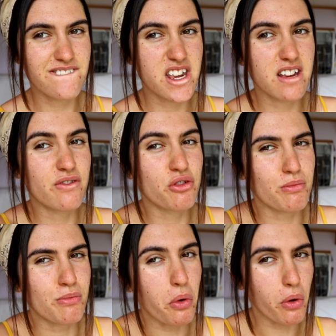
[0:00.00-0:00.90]
give you
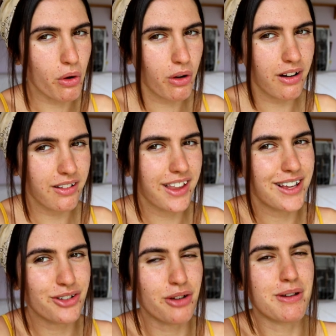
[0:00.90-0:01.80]
more,
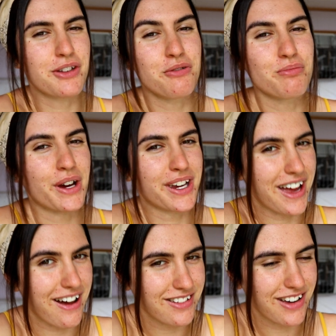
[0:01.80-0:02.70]
like don't make you break
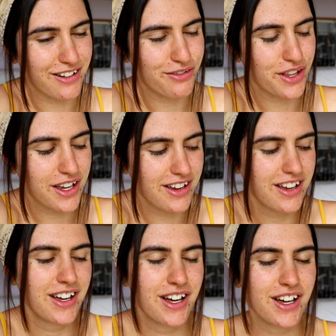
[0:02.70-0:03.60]
out kind of thing.
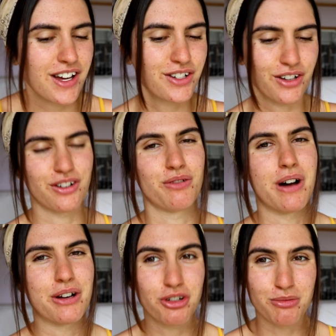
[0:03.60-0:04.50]
Don't know
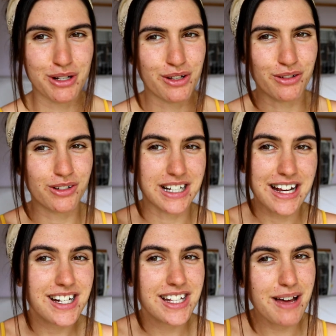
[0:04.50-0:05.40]
why it took me so long to
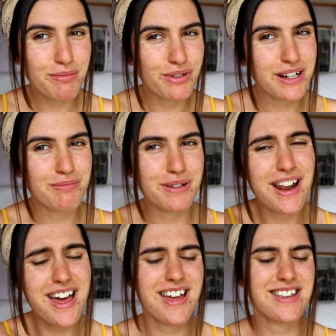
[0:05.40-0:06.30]
get to that point,
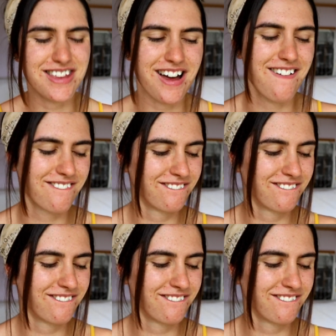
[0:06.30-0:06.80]
but yeah.